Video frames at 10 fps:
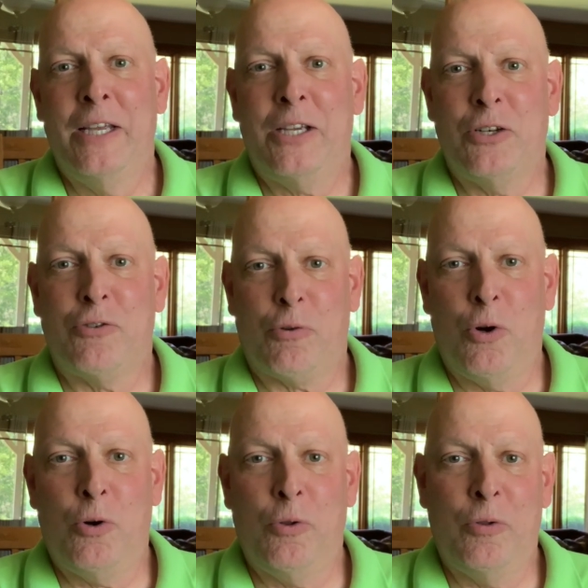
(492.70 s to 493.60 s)

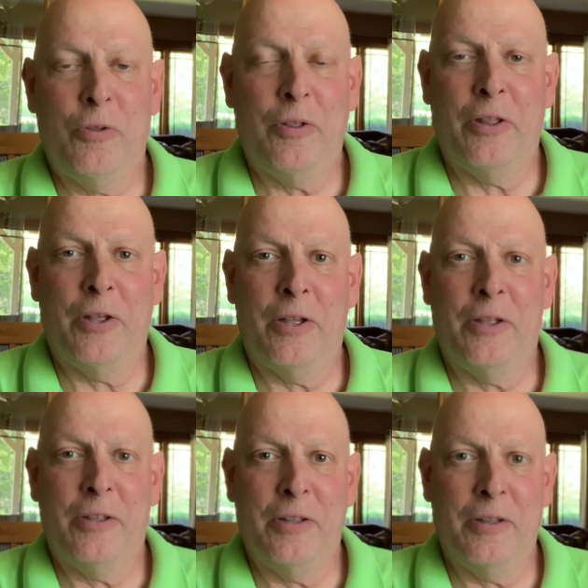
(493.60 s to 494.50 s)
control
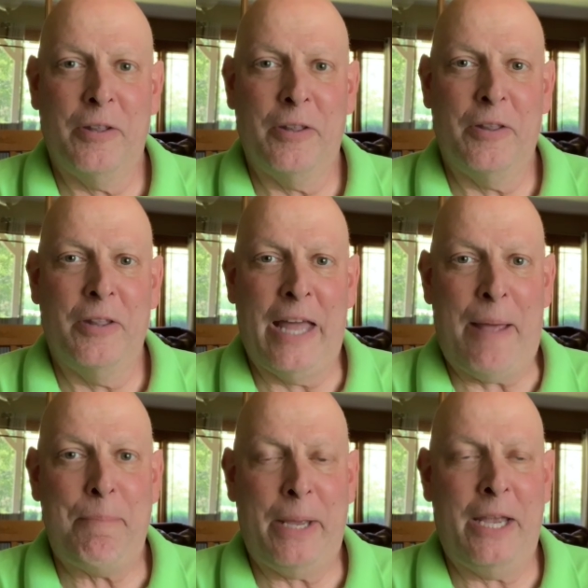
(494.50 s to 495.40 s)

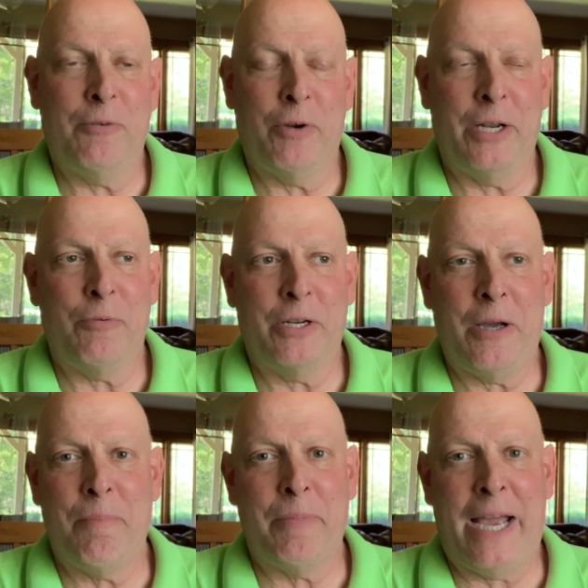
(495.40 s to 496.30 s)
that pain when it would
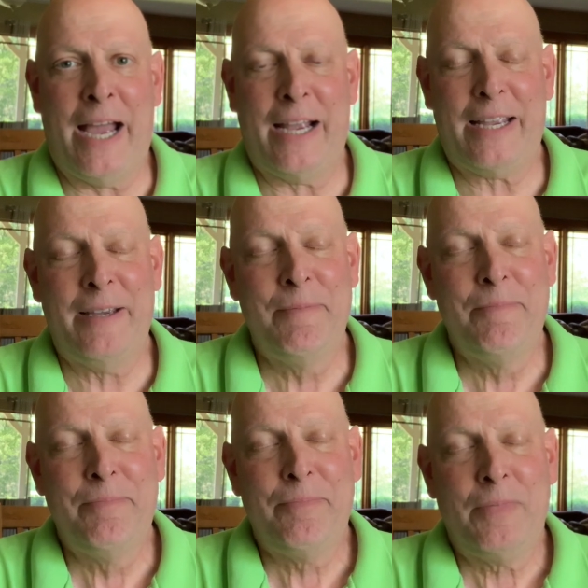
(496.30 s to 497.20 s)
come back.
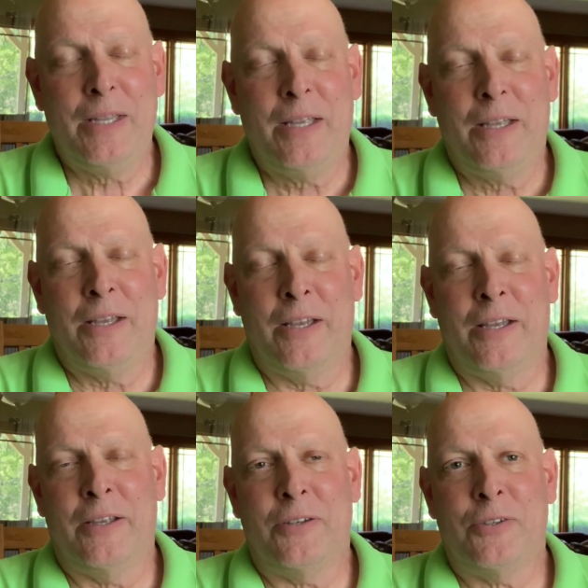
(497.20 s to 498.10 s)

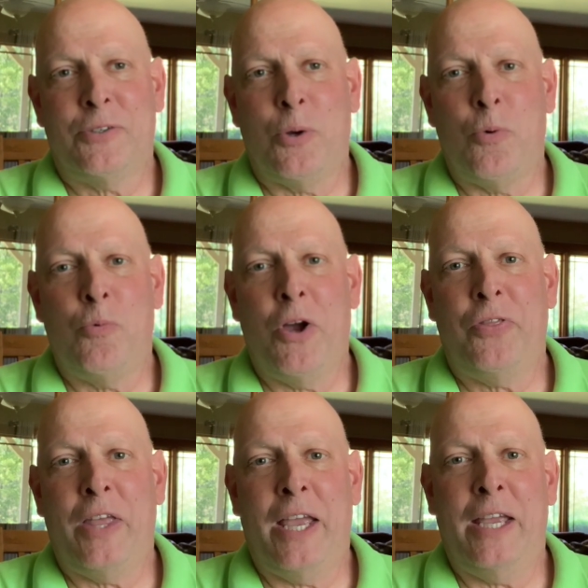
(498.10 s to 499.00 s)
So
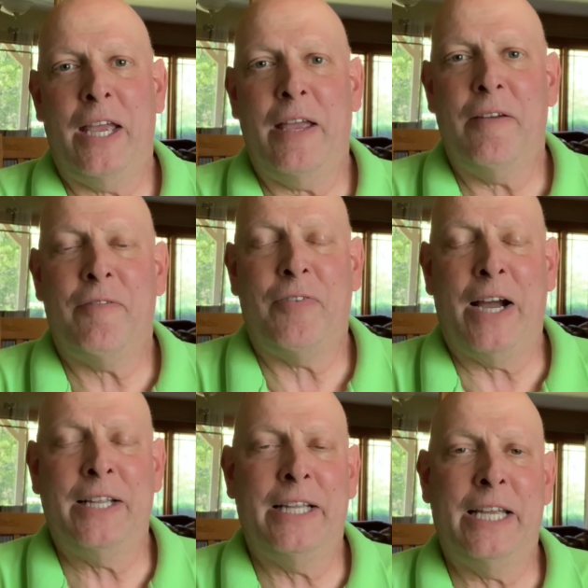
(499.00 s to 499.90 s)
what they
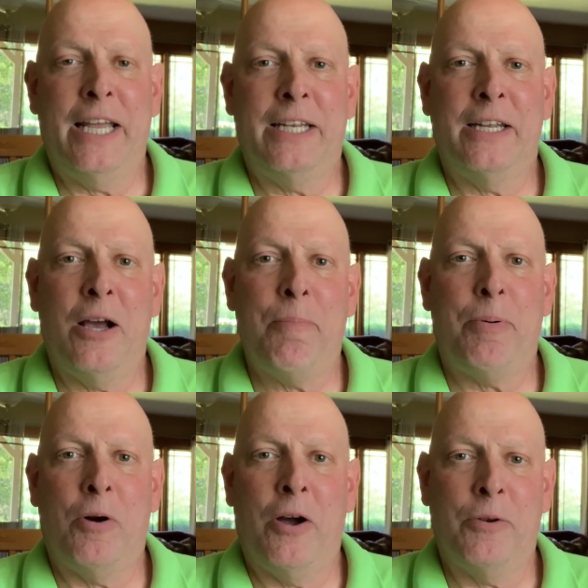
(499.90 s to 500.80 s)
finally ended up
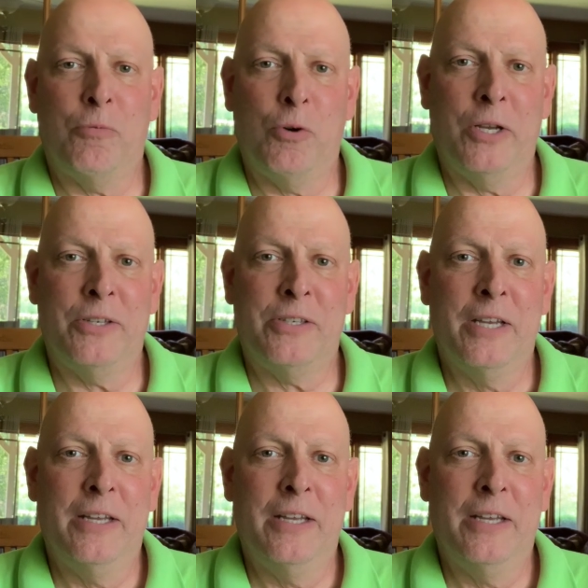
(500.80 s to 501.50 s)
on was